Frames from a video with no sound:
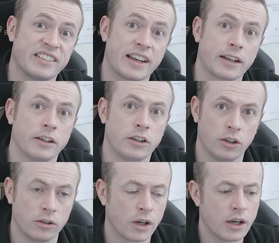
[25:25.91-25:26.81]
second
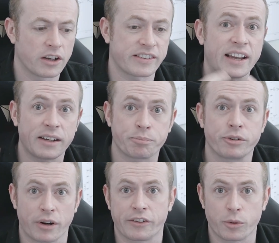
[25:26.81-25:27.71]
Q, because I did
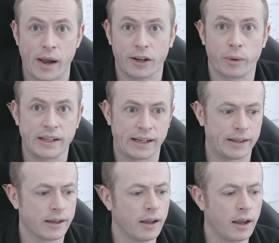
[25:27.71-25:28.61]
progress quite quickly,